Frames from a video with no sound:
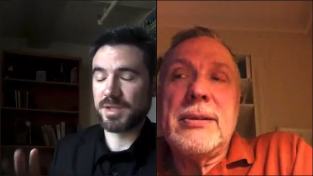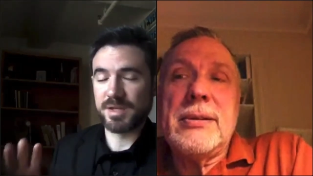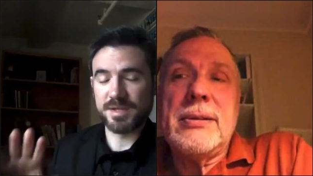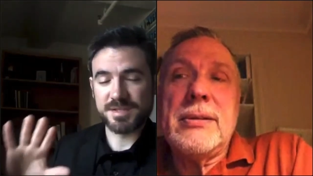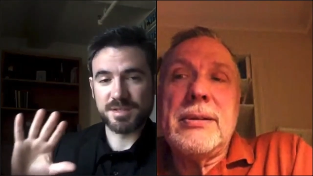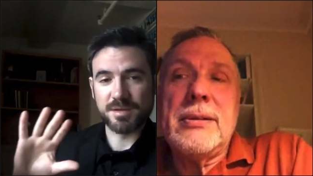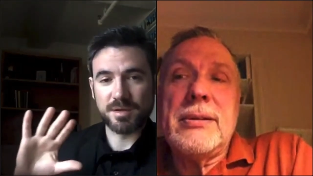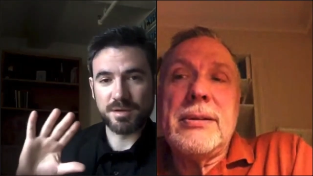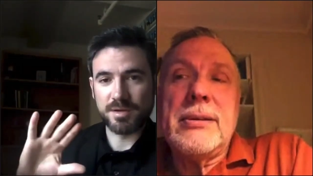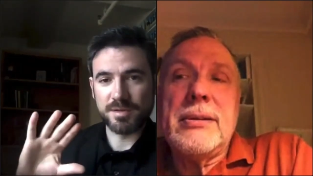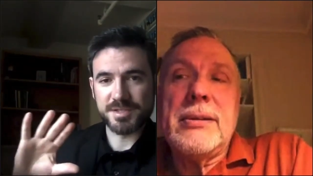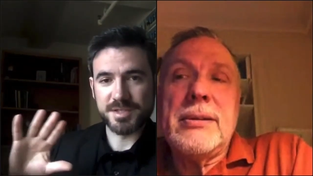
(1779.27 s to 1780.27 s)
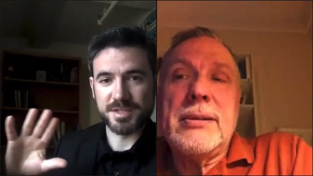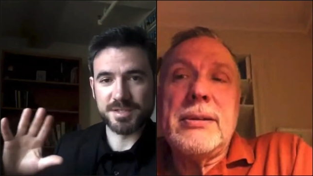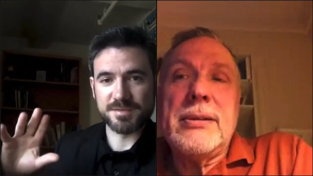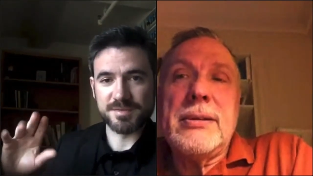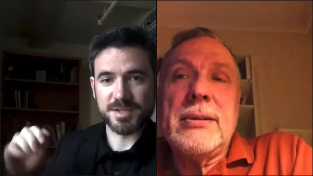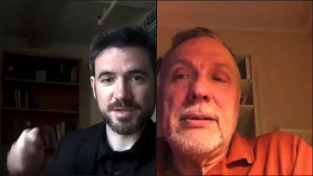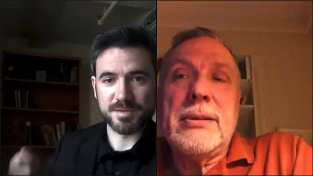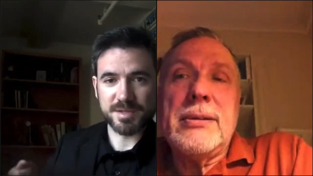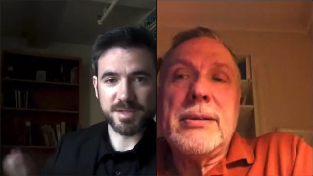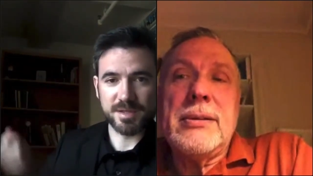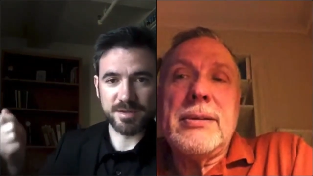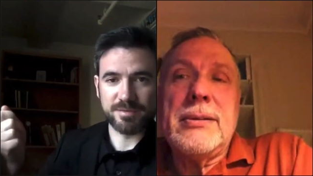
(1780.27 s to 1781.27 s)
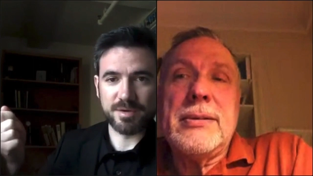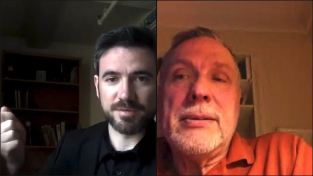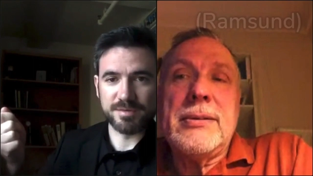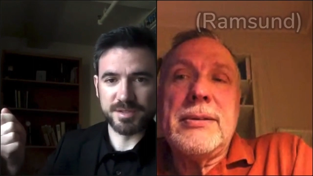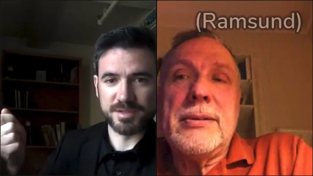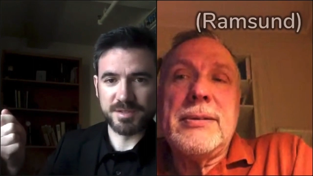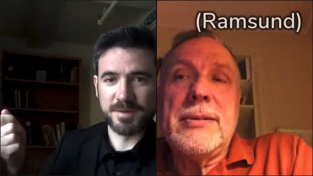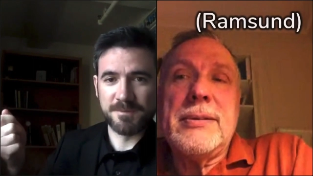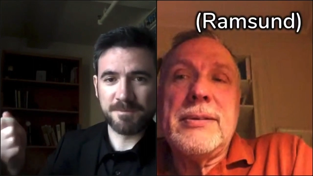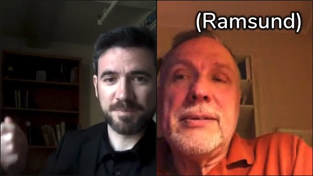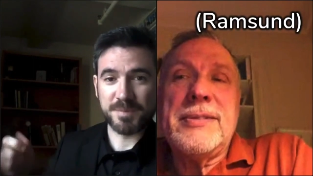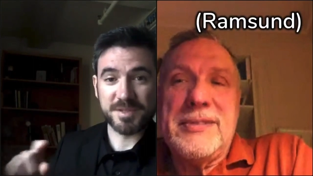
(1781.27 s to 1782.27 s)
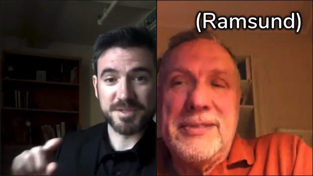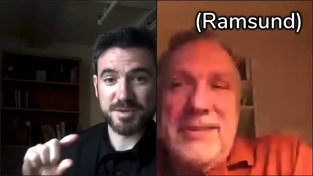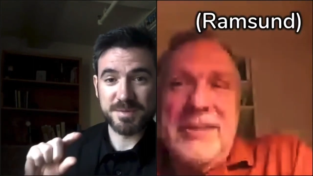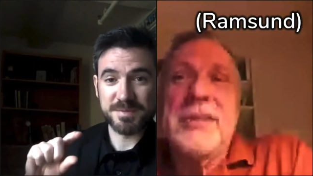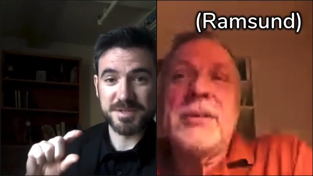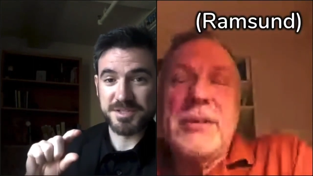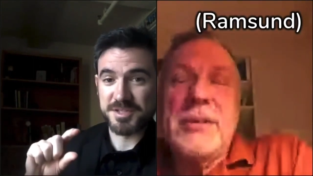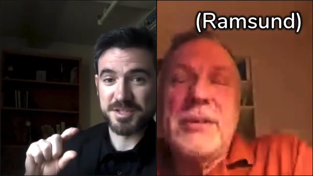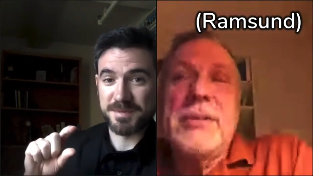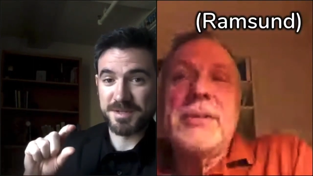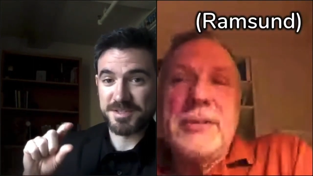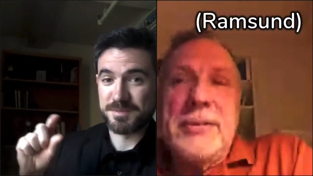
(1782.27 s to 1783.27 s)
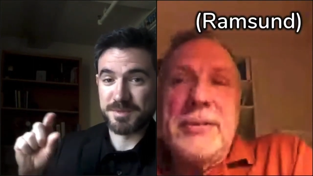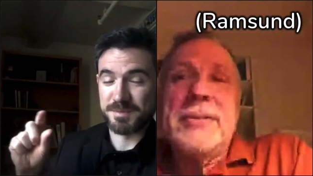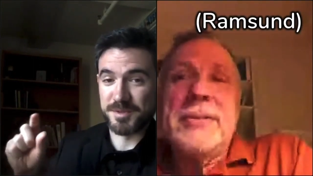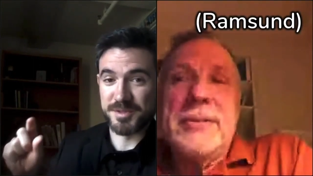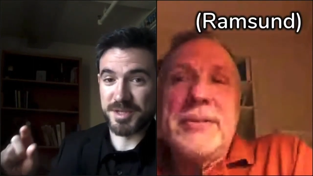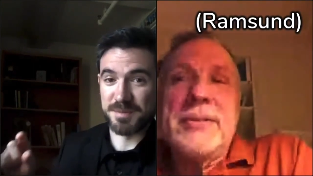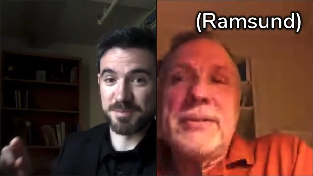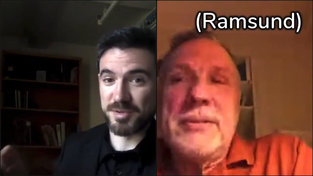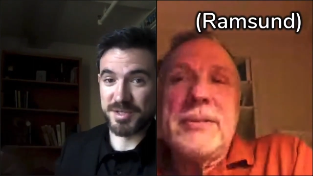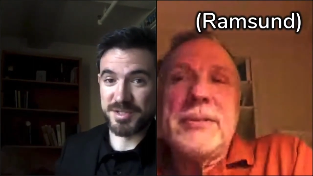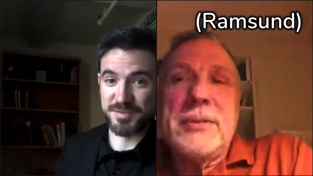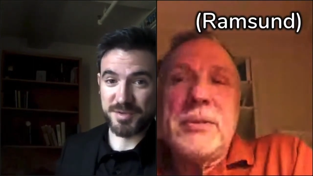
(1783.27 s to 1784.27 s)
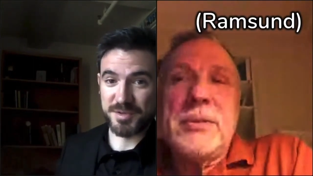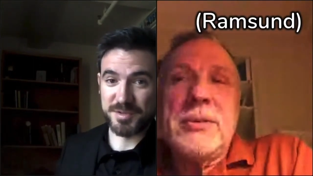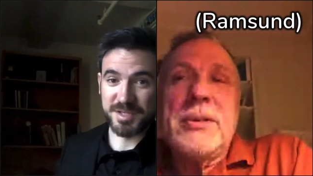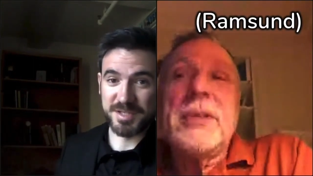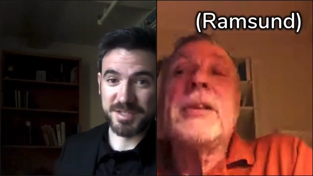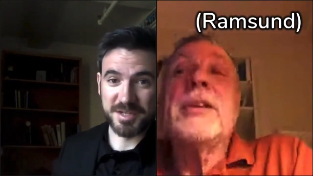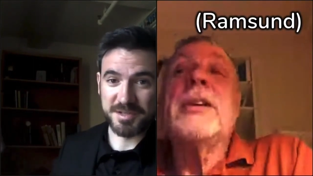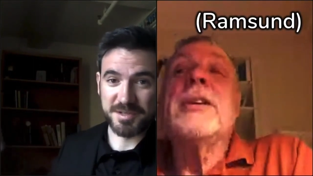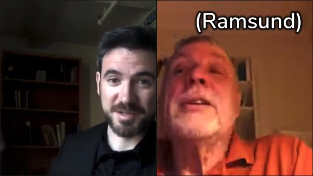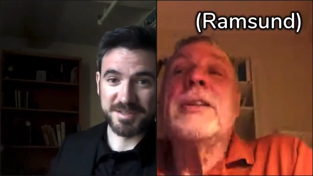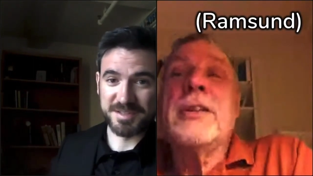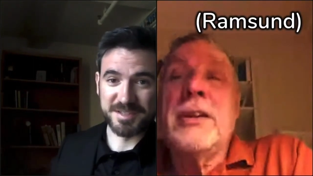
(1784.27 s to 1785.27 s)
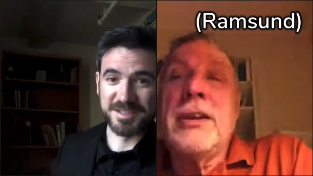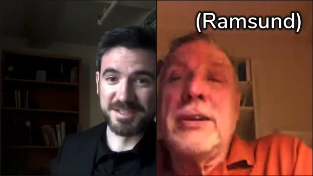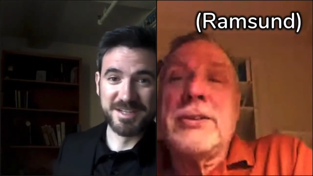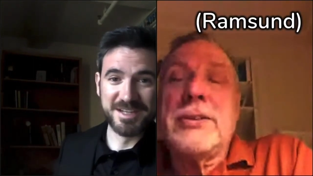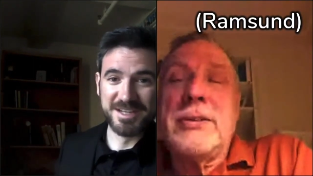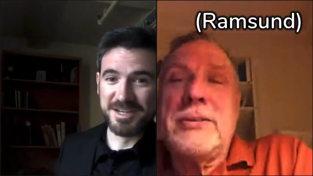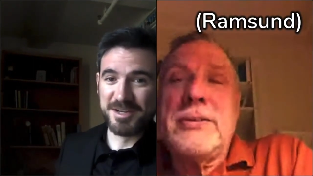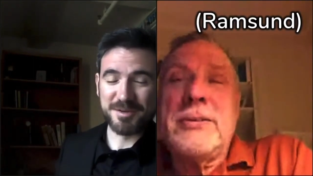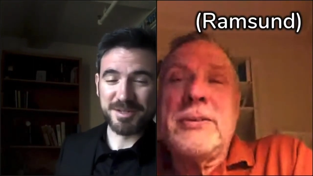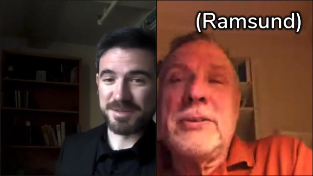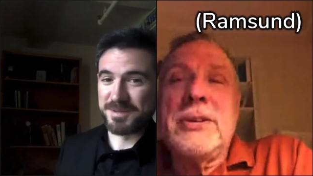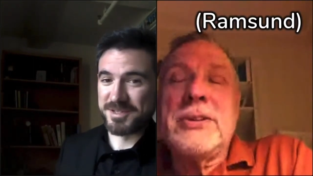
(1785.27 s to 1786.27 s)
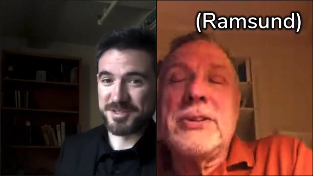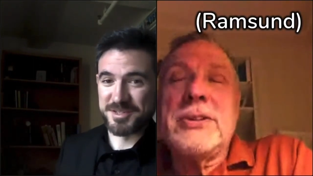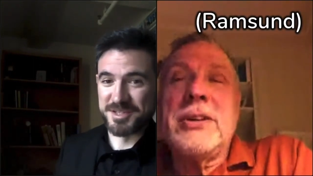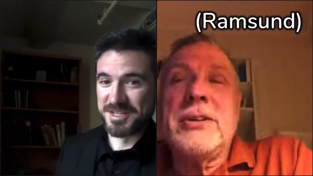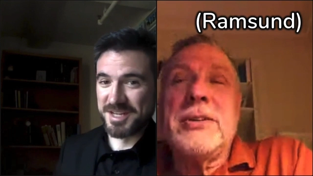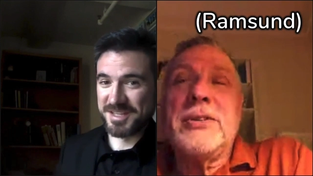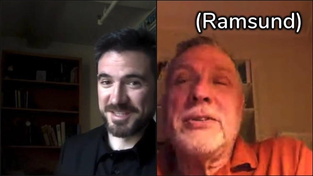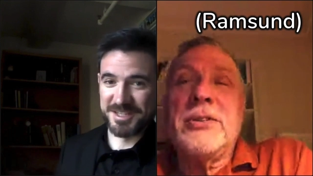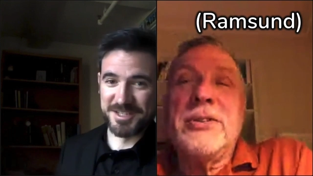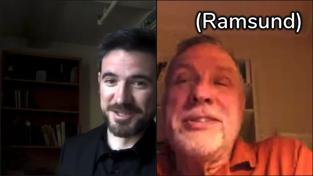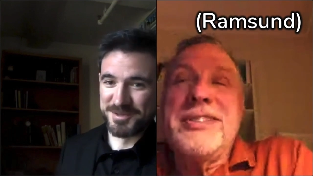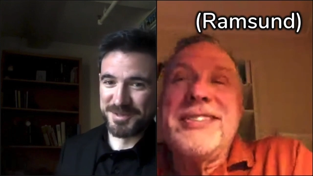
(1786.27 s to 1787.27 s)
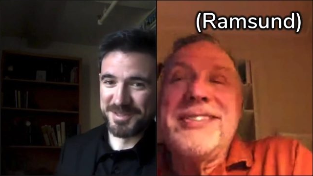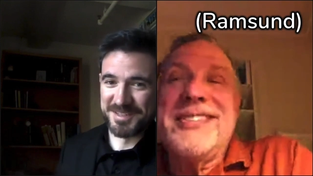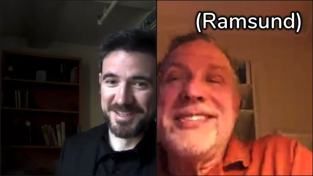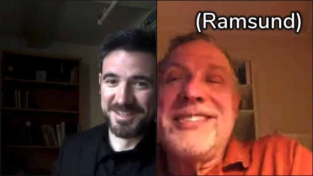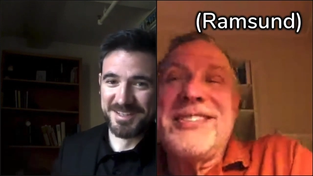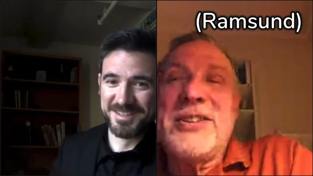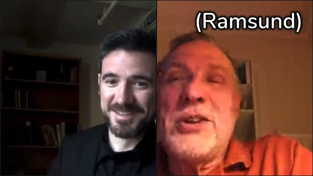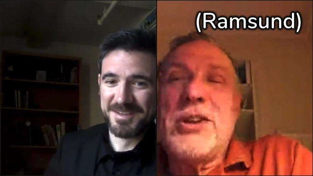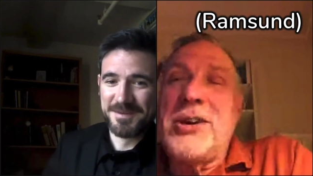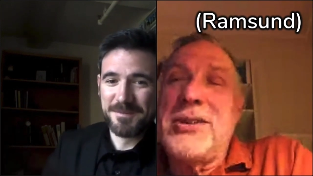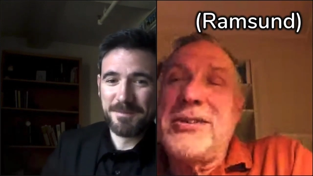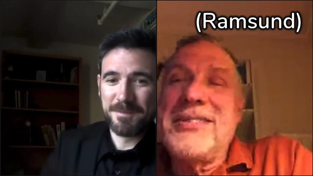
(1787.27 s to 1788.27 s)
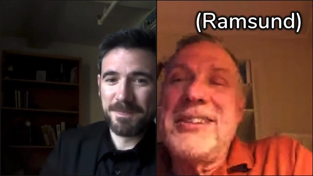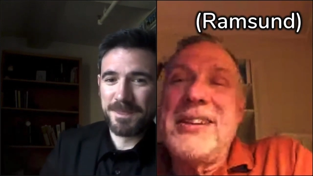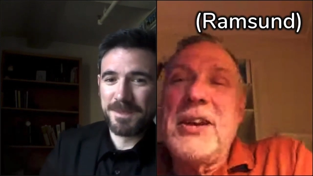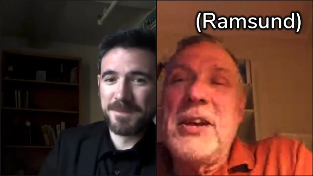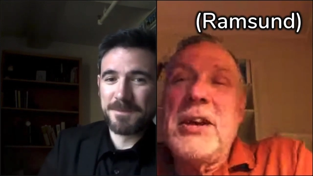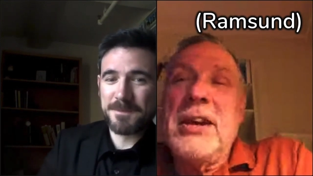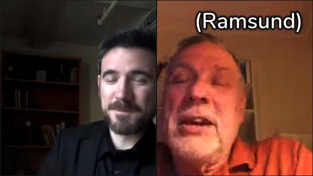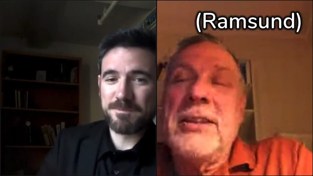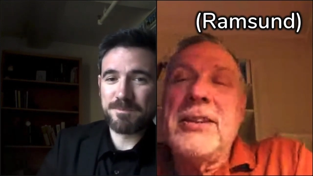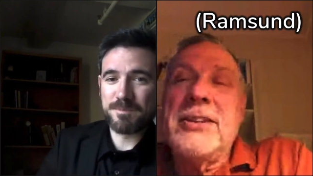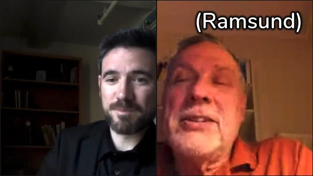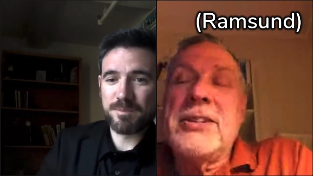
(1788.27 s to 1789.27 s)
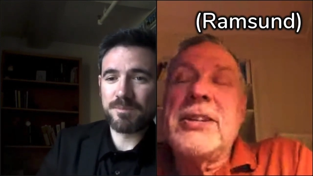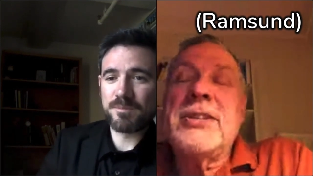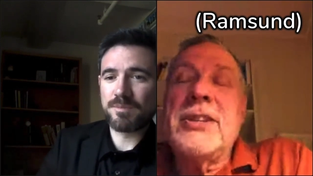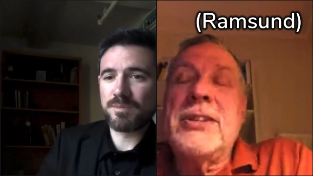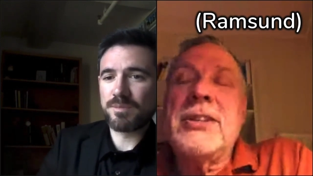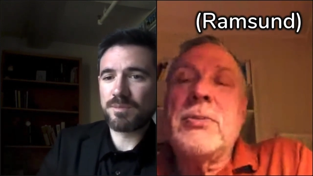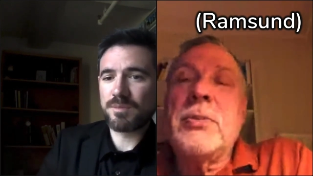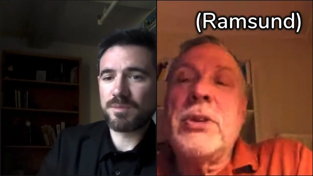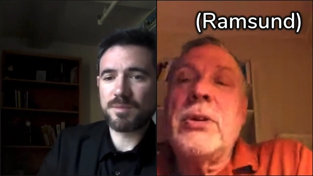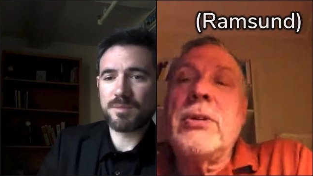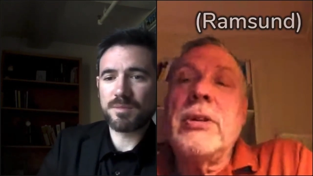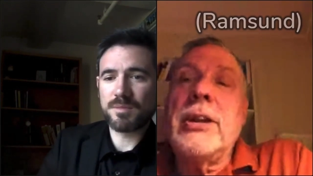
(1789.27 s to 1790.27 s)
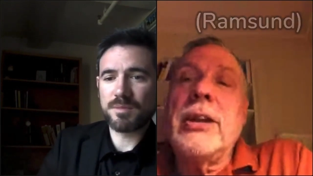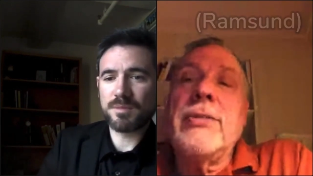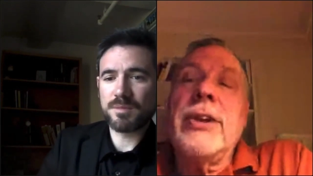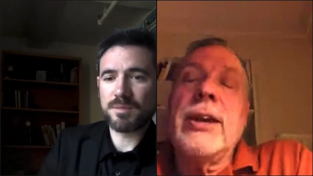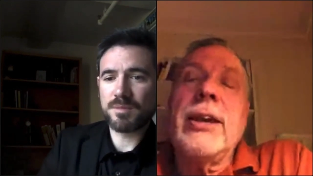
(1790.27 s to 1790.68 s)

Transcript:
Speaker 1: the, all the scenes of Sigurd killing Fafnir. But the inscription is just about someone building a bridge for her dead daughter, I think.
Speaker 2: Yes. But the has nothing to do with it. No. And this is consistent with all the late Viking